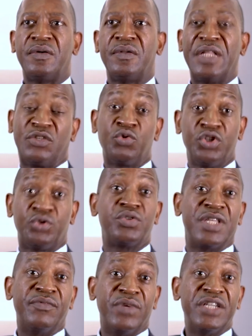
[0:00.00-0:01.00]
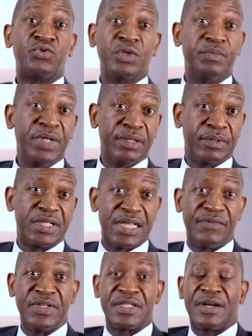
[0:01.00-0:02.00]
the two issues they've raised with me, because
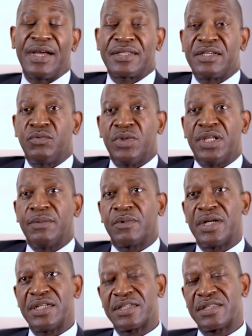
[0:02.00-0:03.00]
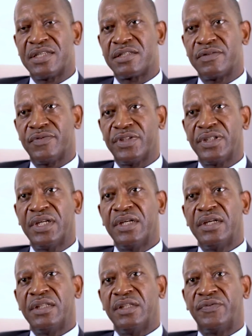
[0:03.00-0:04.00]
I've interacted with them quite extensively.
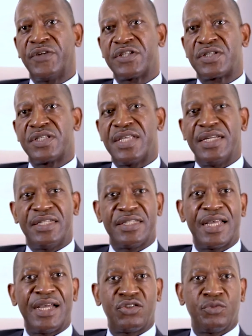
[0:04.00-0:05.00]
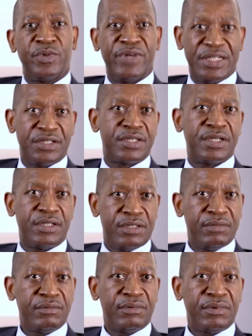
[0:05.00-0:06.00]
The first is their desire to be registered
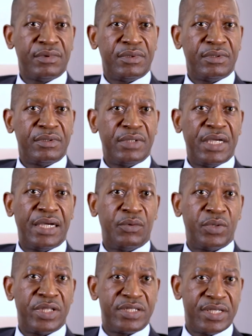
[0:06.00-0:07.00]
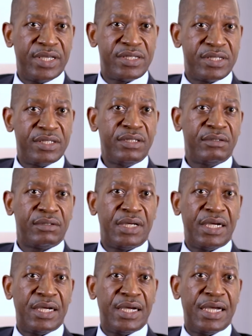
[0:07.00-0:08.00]
with the CAC
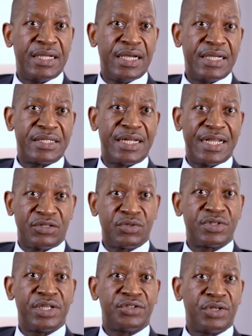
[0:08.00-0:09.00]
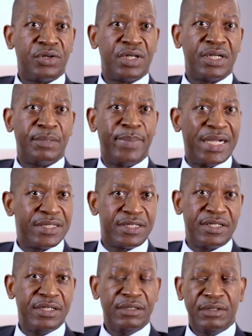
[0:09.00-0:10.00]
as an association under Part
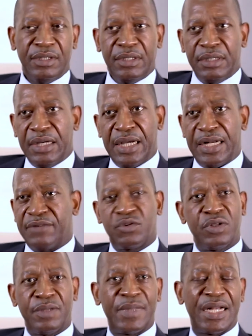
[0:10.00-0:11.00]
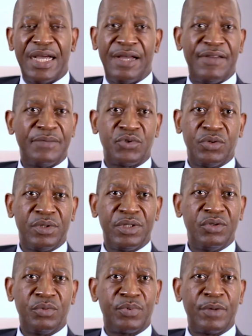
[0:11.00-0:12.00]
C. And I've told them that I have absolutely
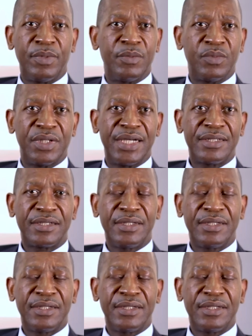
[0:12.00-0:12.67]
no problem with that.